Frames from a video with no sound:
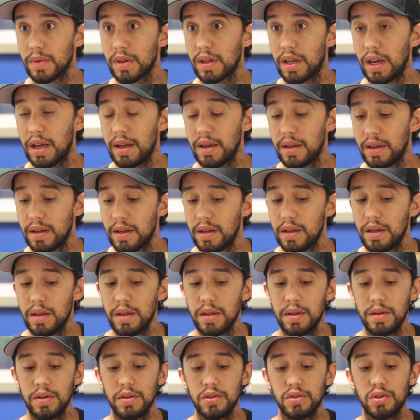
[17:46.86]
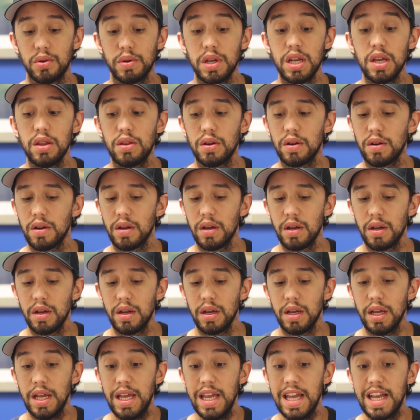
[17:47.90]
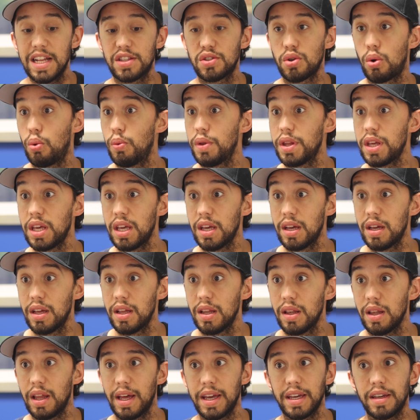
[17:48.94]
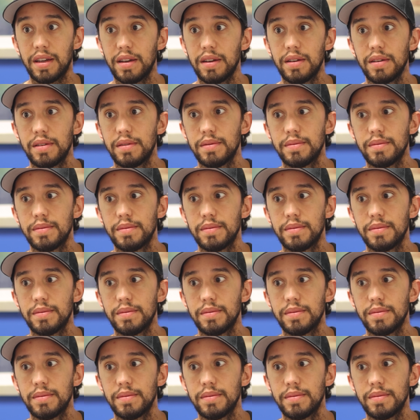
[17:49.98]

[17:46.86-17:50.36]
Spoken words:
Okay? So either it's only like